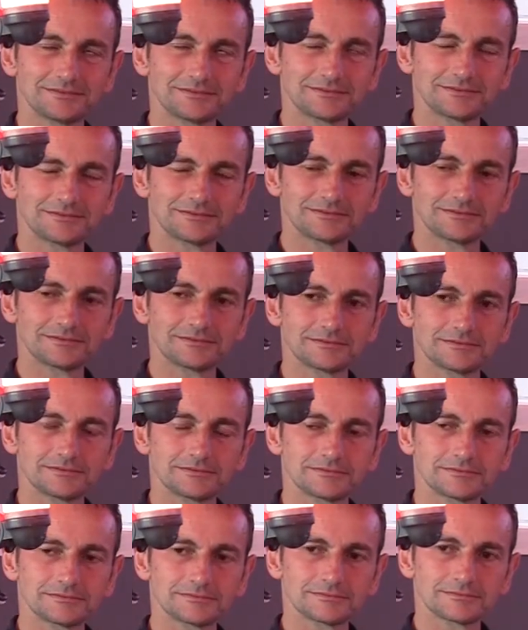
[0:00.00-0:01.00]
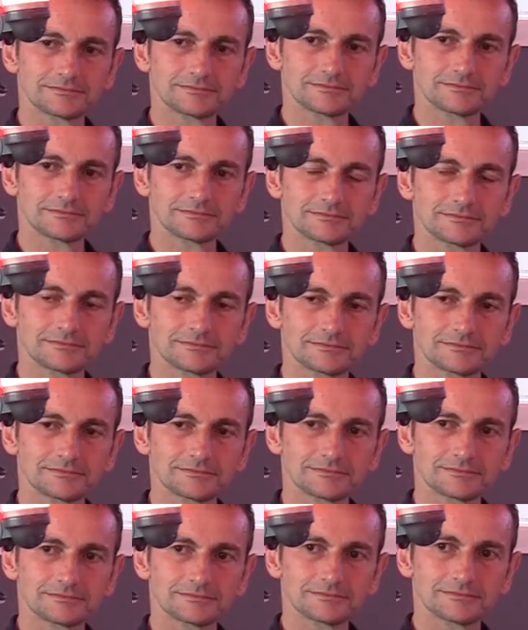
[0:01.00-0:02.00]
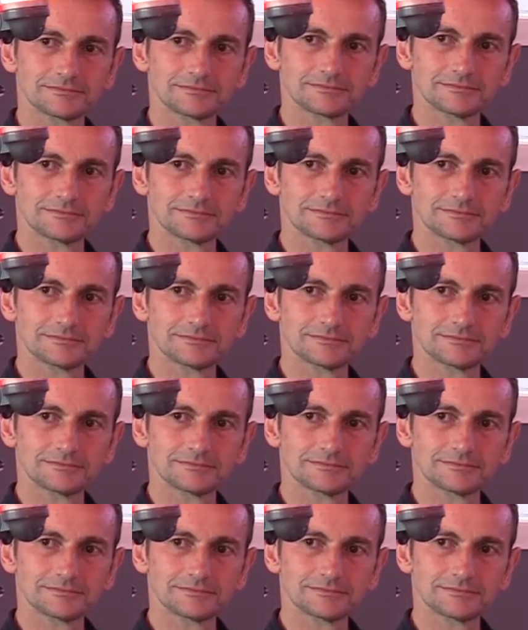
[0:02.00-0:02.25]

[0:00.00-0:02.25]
(silent)